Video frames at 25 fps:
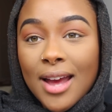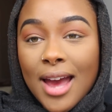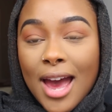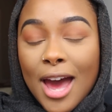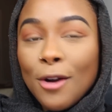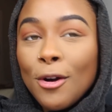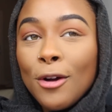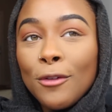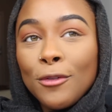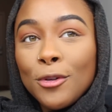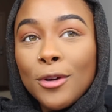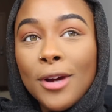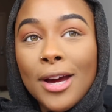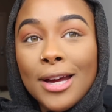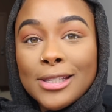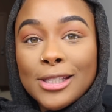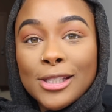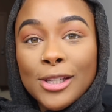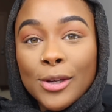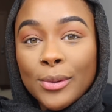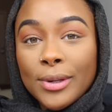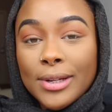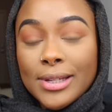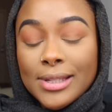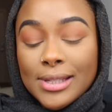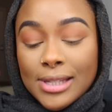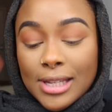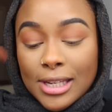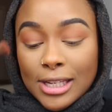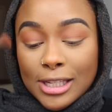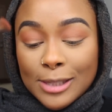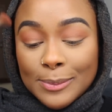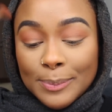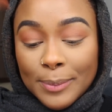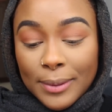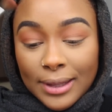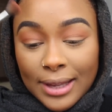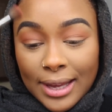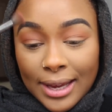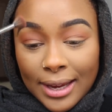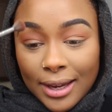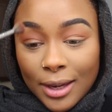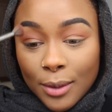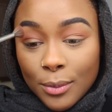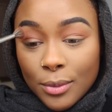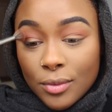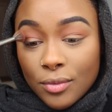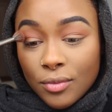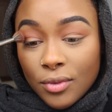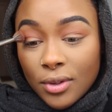I don't know if you guys noticed this, but like
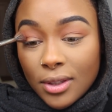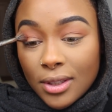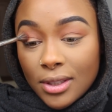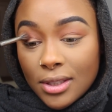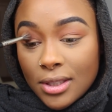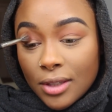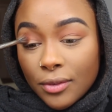it was really